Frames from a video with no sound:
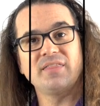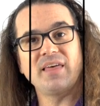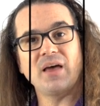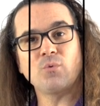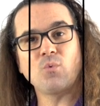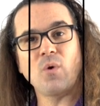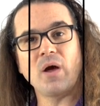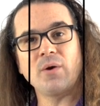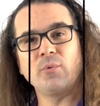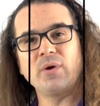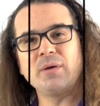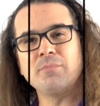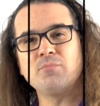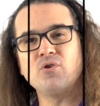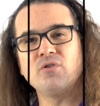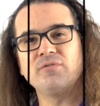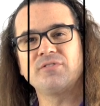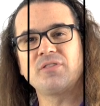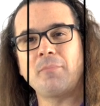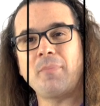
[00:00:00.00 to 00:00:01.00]
that when we
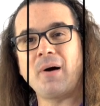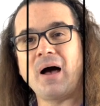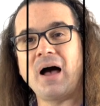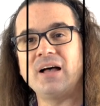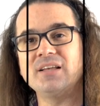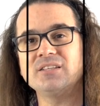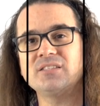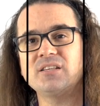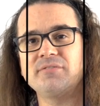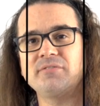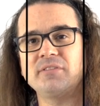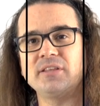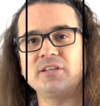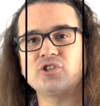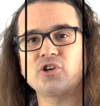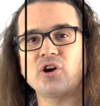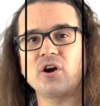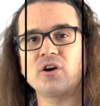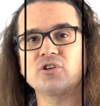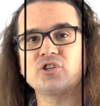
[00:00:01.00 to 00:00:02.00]
move the positively
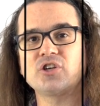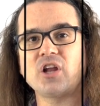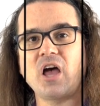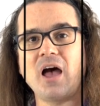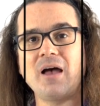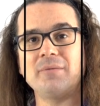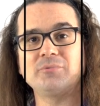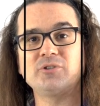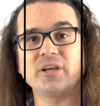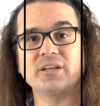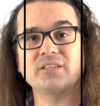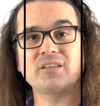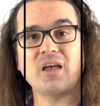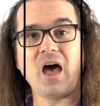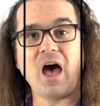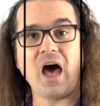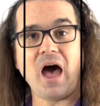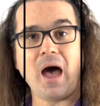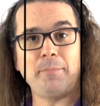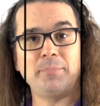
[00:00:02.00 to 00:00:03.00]
charged object
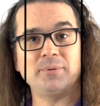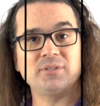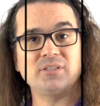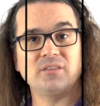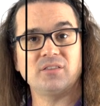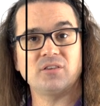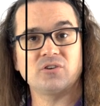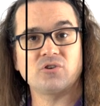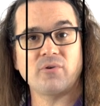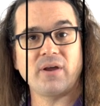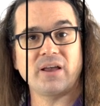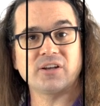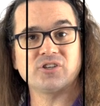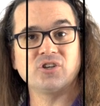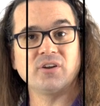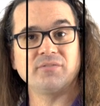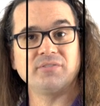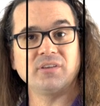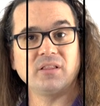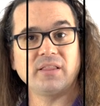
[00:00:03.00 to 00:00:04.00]
opposite the
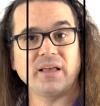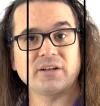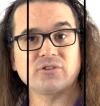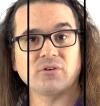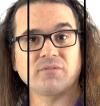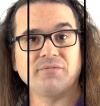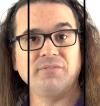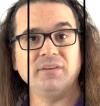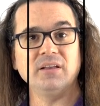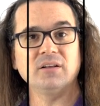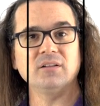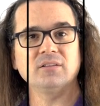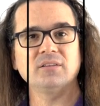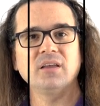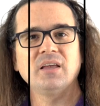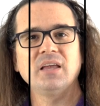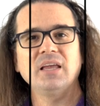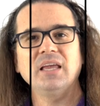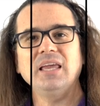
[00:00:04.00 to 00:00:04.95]
direction of the electric field,